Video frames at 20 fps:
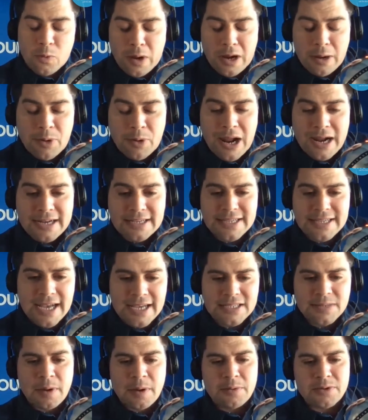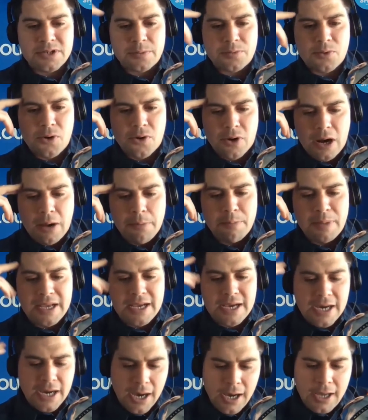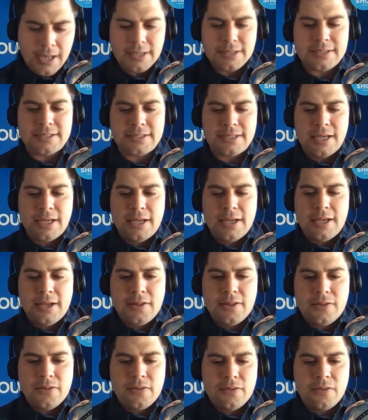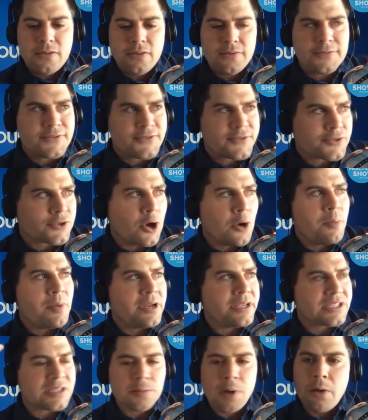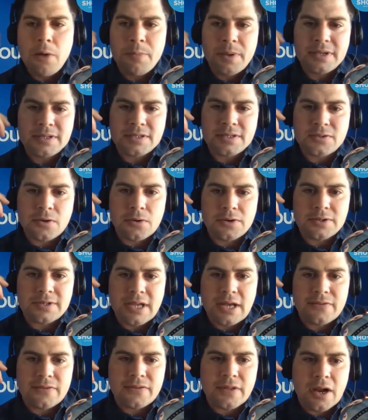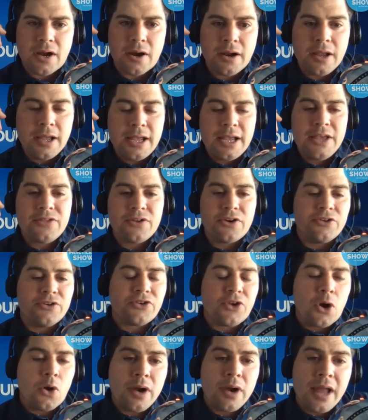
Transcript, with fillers: when a practice has a membership program because so many small business owners out there either